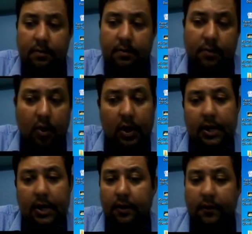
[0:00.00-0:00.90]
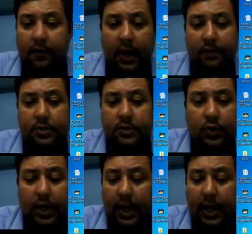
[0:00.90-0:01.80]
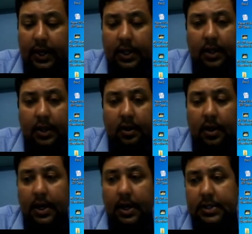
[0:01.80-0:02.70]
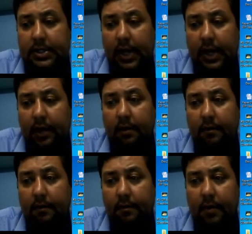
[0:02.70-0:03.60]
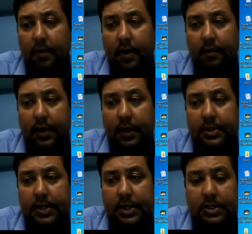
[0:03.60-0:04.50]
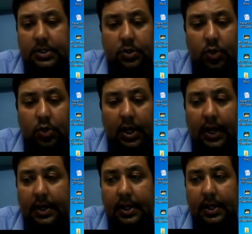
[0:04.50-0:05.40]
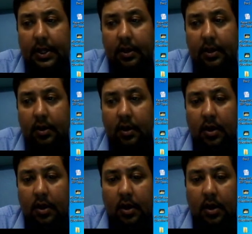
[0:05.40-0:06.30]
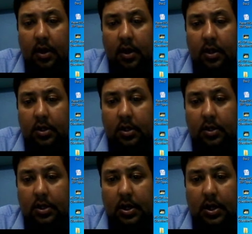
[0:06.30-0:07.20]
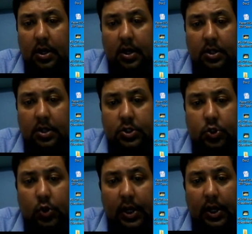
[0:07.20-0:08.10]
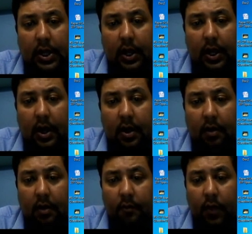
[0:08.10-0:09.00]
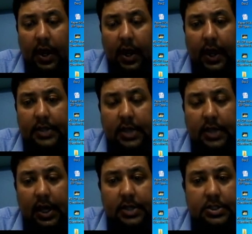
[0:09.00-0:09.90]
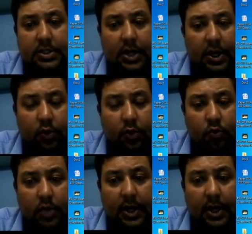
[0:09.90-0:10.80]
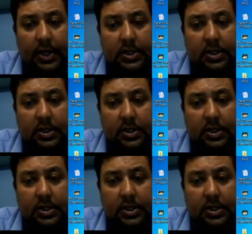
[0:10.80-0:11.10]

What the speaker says: only retrieved, Sunil and Nitin. Let us check what says Sunil and Nitin. The Sunil has age 32, that is